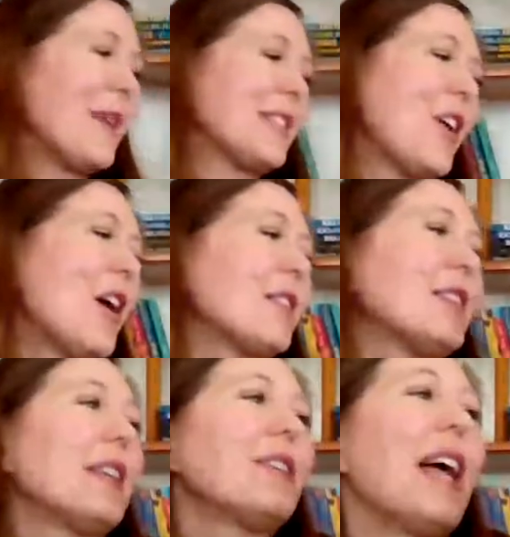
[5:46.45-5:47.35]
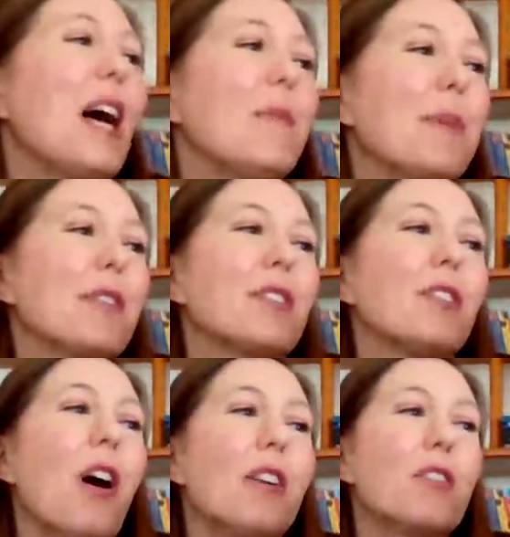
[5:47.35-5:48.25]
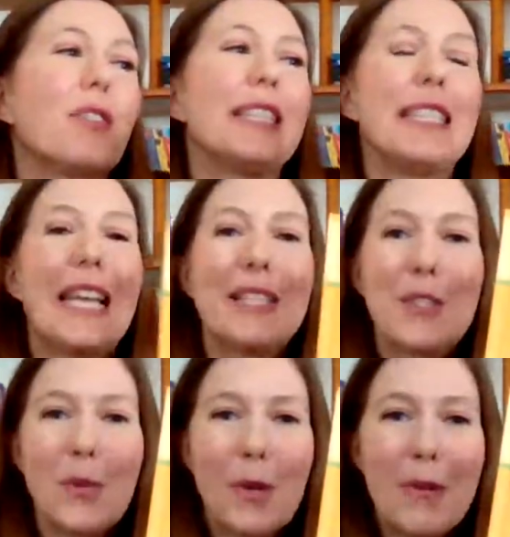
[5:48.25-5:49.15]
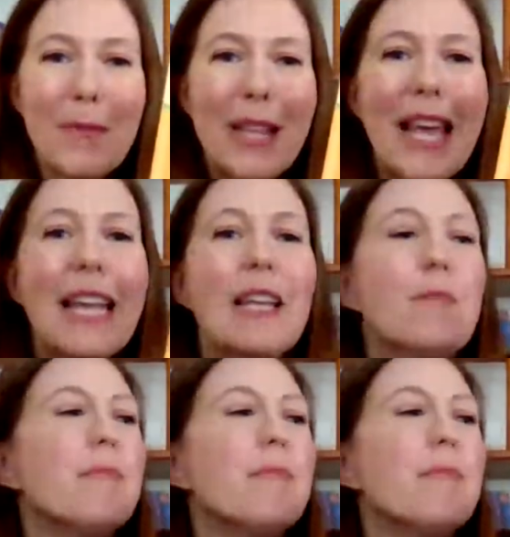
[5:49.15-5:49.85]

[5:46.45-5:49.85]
It's called Little Helpers, Laundry Day Sort and Play.